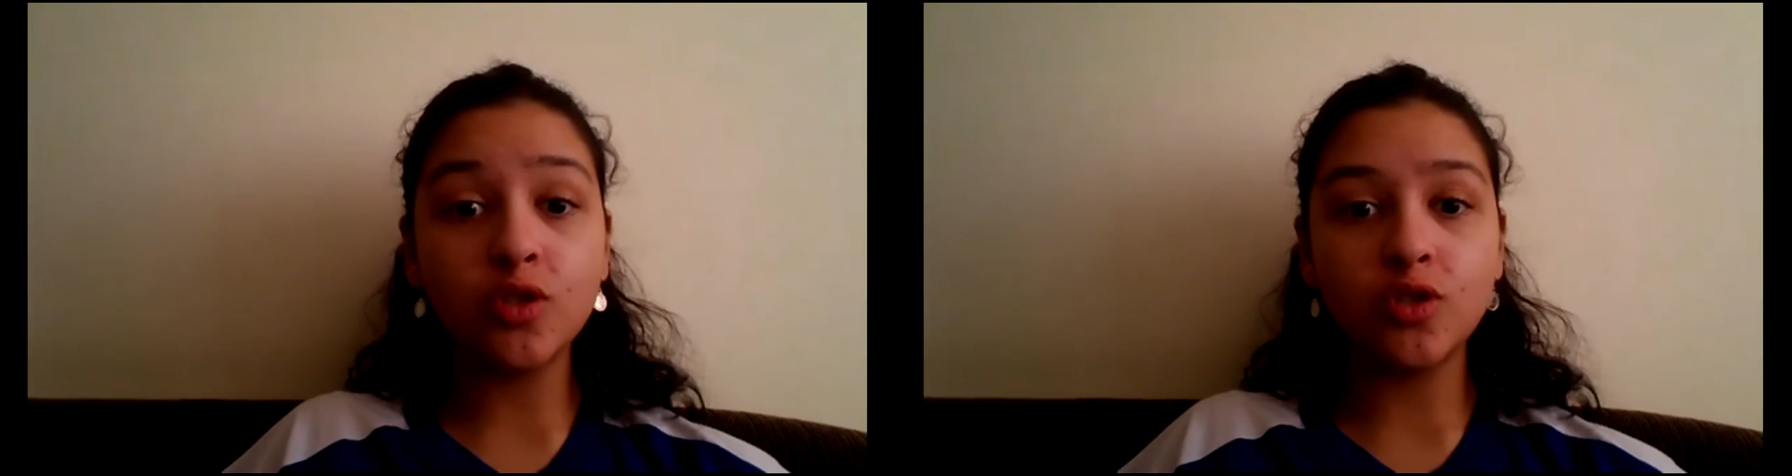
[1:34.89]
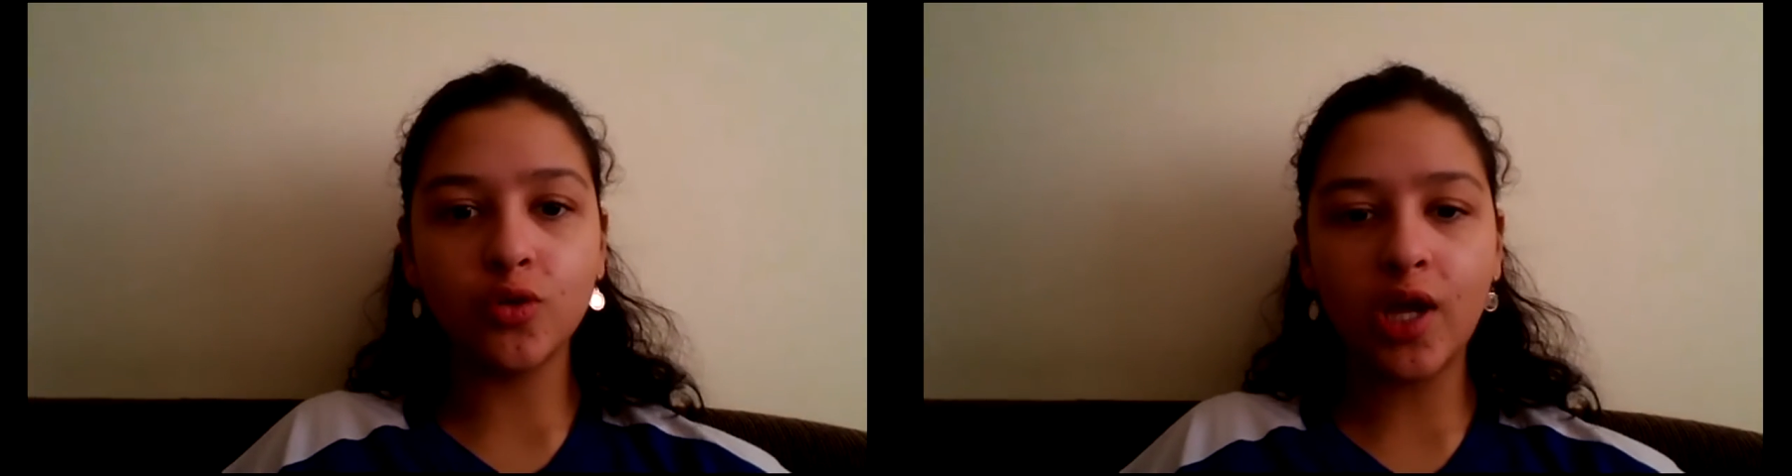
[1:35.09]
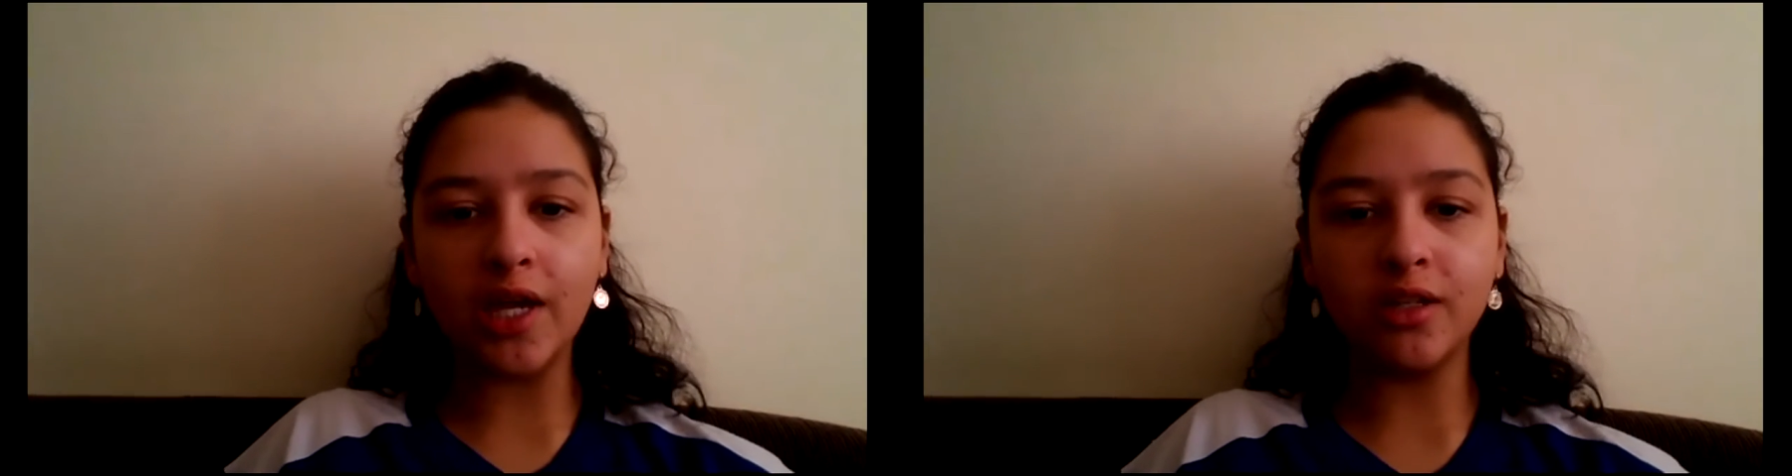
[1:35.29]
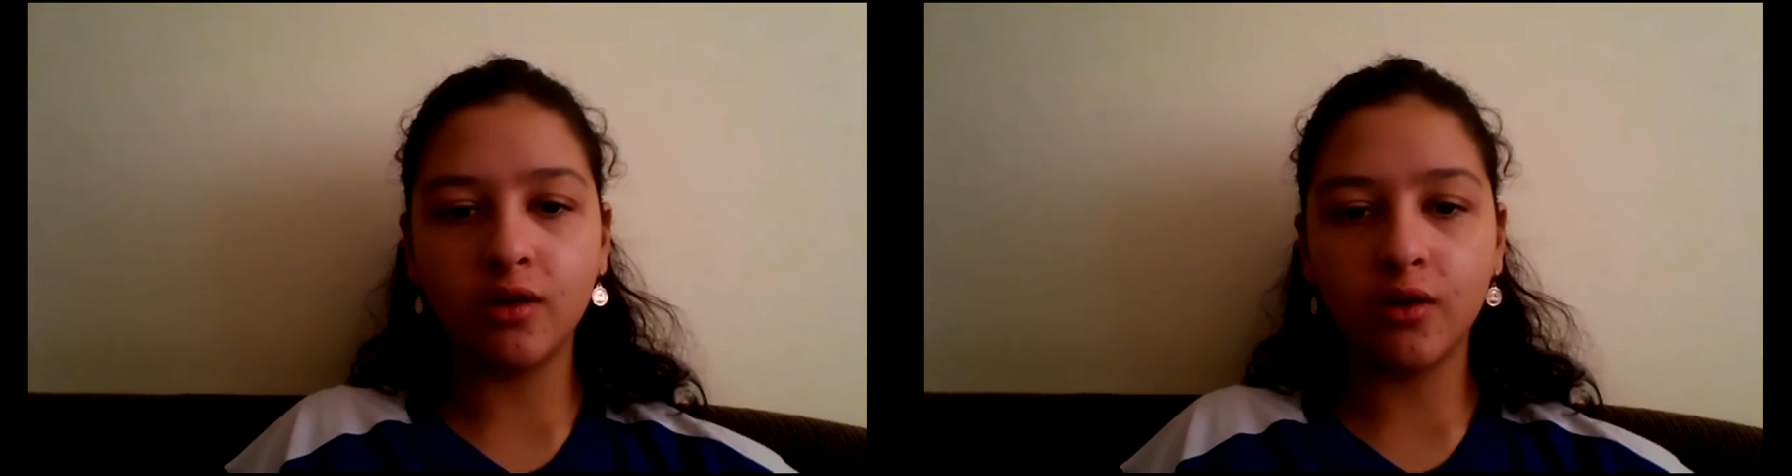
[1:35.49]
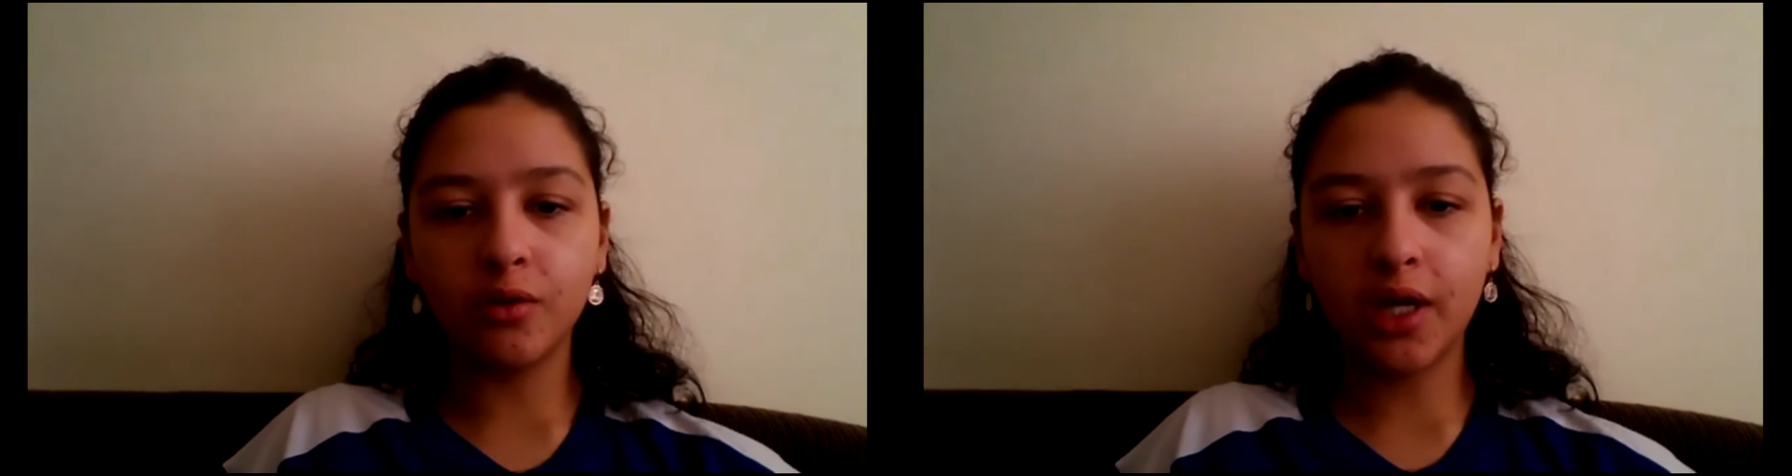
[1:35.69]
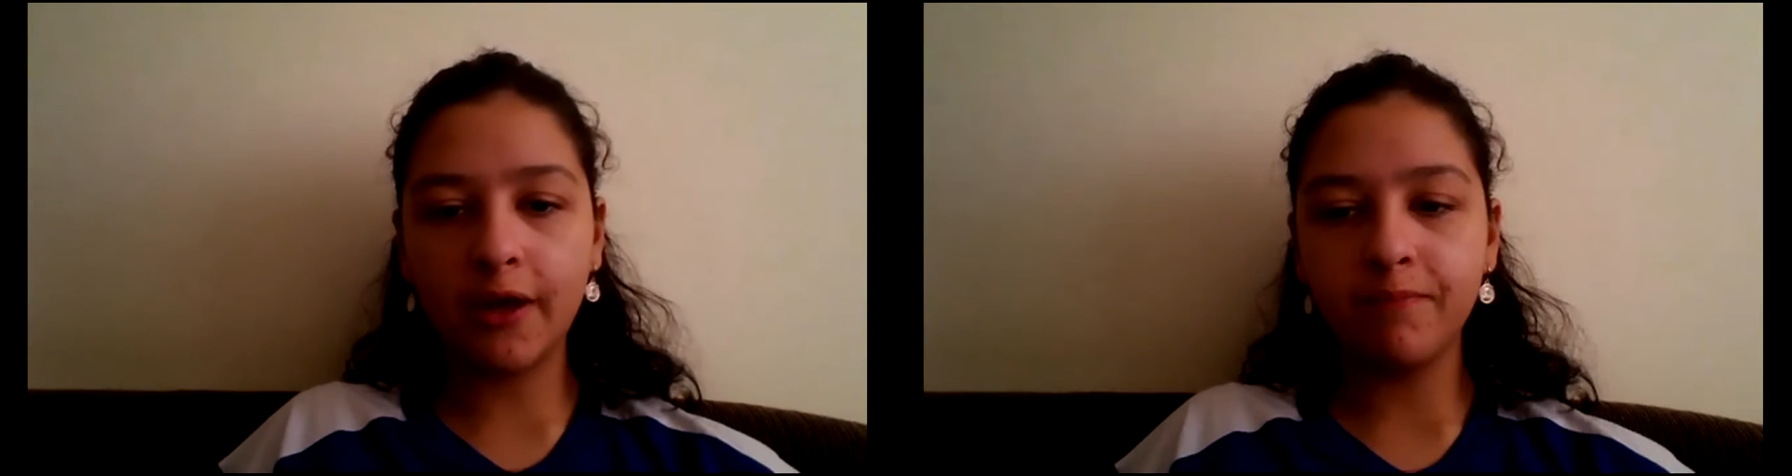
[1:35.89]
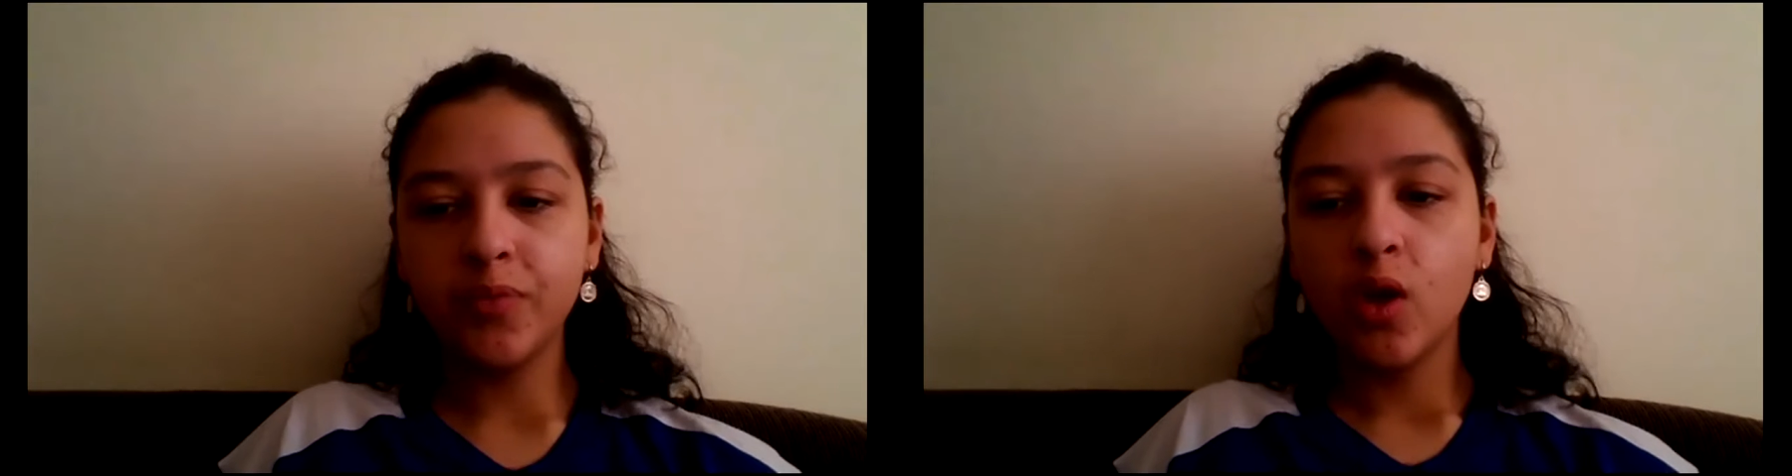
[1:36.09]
together, okay?